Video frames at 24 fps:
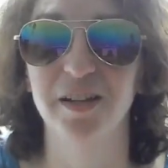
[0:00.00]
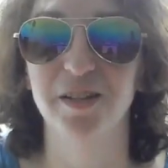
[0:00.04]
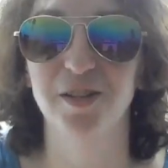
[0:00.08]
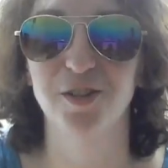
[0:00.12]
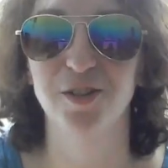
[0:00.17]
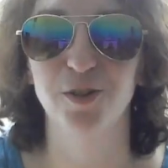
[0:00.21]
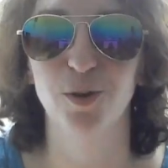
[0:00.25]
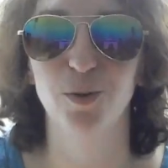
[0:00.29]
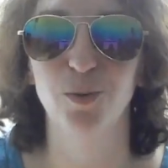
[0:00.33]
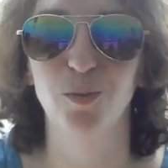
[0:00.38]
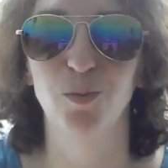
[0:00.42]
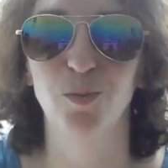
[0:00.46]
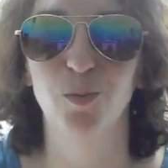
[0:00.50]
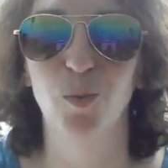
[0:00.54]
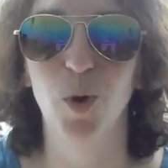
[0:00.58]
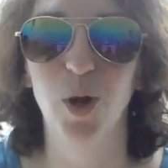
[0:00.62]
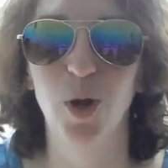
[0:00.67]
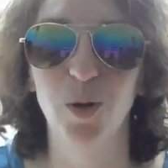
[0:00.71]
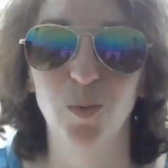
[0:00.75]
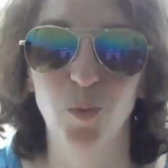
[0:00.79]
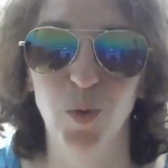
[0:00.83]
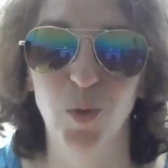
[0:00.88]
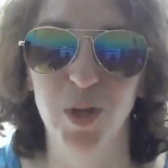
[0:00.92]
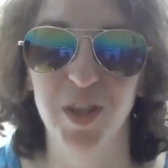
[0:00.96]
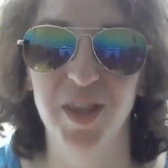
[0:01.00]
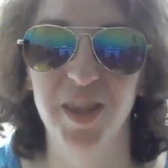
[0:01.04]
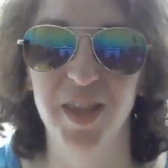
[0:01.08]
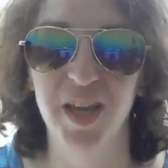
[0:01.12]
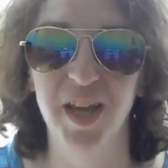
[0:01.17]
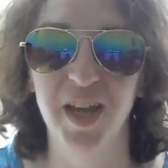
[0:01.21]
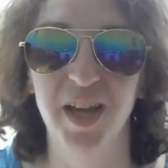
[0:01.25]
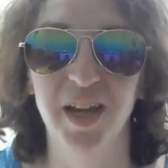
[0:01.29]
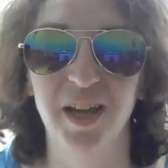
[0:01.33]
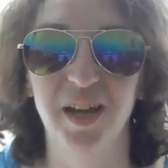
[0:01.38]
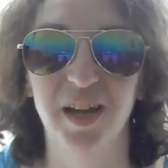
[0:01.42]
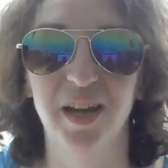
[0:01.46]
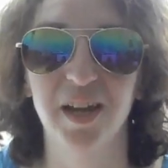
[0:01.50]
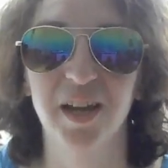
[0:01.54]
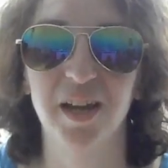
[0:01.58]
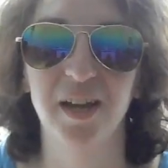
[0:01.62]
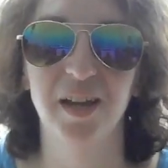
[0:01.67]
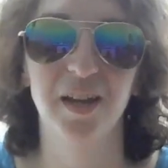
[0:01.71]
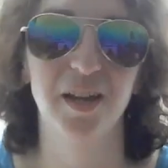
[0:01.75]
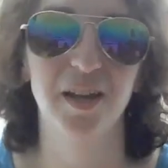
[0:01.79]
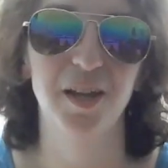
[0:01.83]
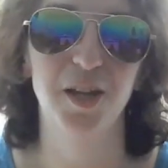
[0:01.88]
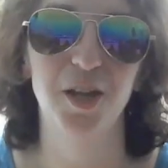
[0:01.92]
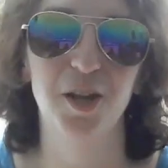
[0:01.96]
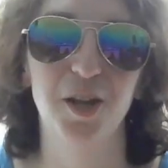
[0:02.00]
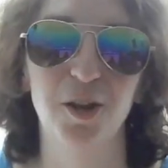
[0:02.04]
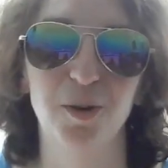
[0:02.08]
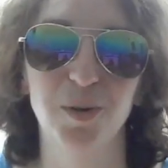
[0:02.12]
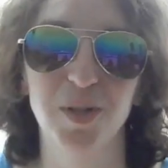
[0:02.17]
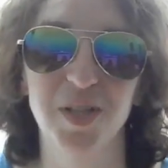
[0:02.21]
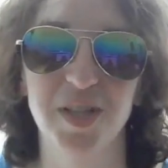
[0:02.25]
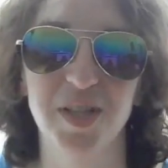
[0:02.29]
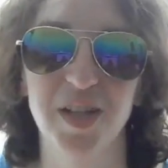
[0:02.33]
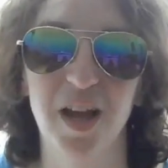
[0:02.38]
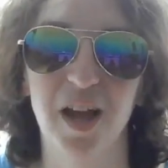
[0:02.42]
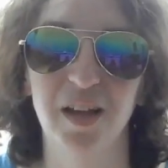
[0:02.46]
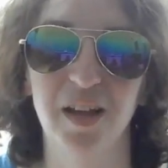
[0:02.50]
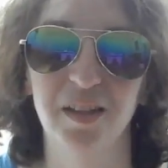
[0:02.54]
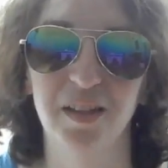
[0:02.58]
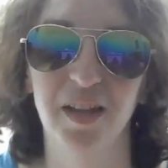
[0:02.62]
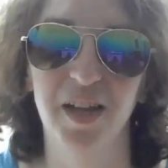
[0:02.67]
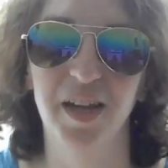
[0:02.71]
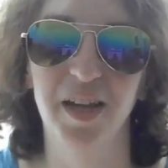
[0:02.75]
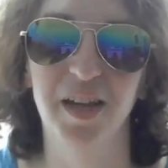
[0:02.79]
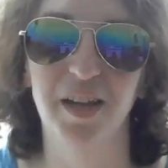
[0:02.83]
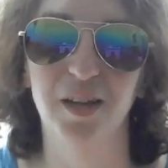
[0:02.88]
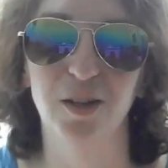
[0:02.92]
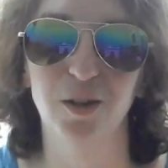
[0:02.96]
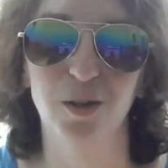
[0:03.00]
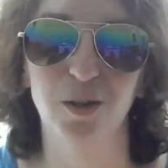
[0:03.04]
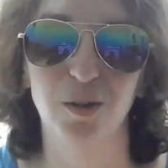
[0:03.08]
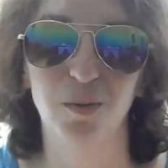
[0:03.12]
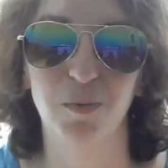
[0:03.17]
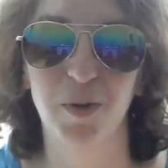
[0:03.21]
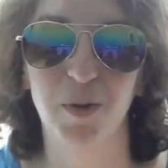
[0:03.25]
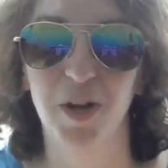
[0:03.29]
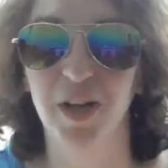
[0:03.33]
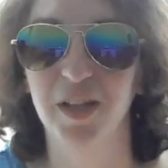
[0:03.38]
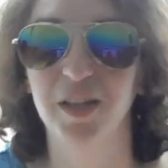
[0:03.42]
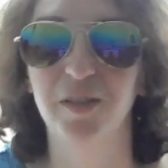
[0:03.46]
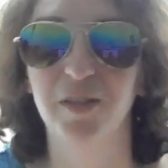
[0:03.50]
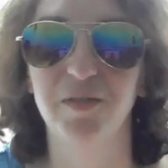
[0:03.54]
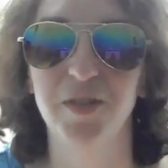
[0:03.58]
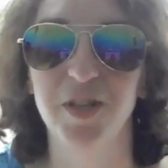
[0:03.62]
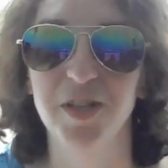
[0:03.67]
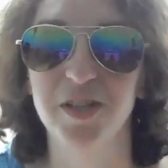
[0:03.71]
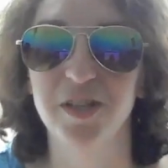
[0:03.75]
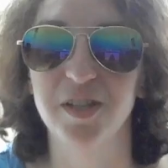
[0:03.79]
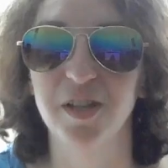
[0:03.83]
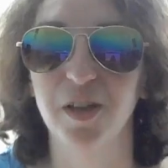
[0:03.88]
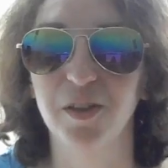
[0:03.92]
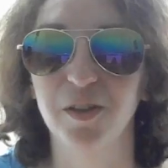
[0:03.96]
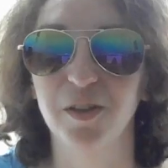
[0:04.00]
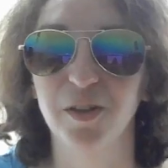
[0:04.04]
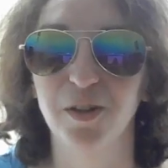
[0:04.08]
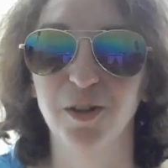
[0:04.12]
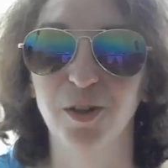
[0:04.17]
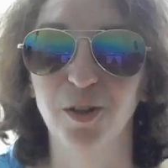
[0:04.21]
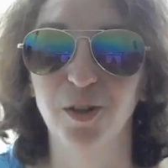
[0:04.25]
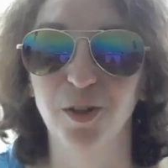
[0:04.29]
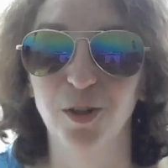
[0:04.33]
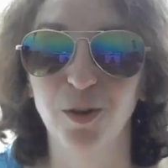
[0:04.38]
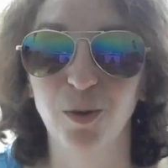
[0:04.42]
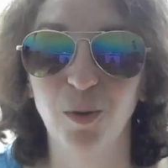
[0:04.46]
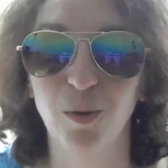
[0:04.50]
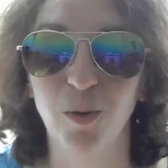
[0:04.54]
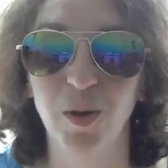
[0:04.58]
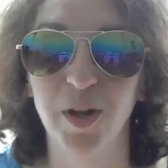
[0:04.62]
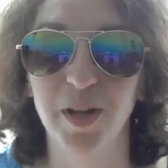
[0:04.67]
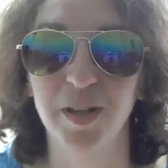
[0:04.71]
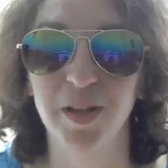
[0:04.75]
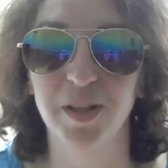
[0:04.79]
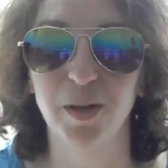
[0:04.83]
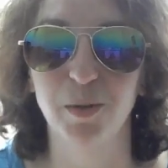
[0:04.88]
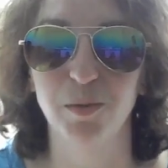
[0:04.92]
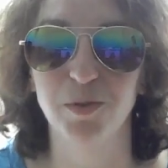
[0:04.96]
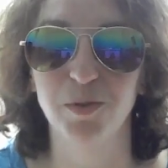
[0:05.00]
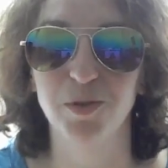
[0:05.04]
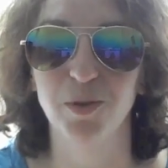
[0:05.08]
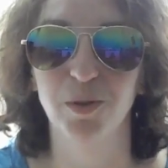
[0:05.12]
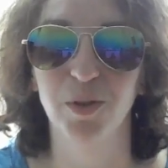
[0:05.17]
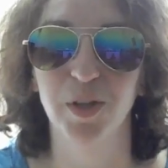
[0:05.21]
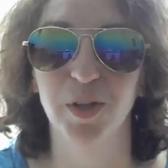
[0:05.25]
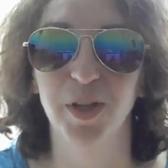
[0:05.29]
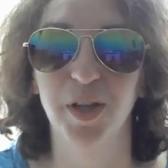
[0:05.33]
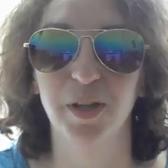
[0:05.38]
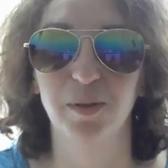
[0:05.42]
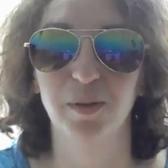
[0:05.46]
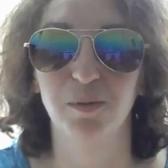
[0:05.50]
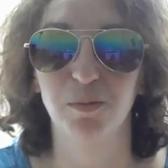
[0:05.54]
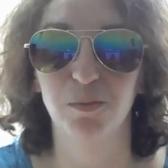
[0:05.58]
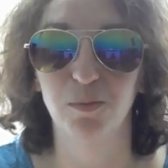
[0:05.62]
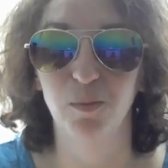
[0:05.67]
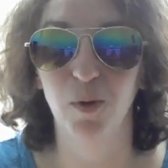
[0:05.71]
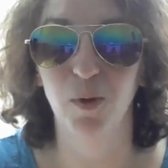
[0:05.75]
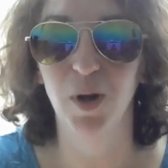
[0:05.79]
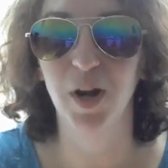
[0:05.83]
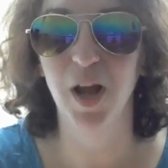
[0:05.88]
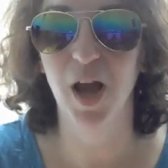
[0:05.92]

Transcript: So one would think, it's not like when I lived in Southern Illinois and there was only one